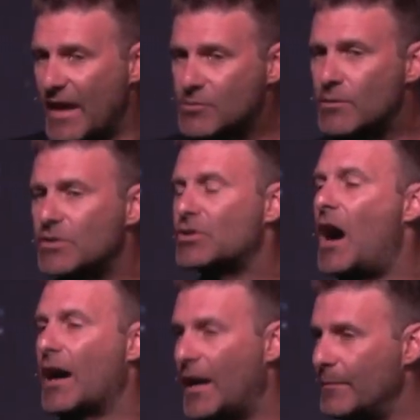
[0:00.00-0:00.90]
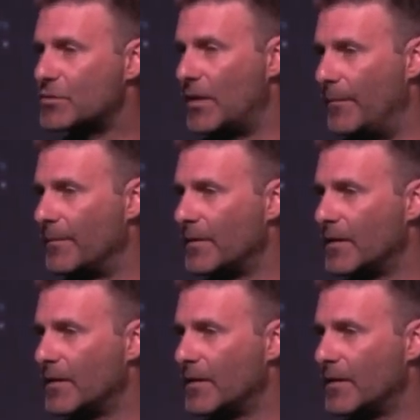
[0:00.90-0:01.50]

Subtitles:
That's where the shock comes from.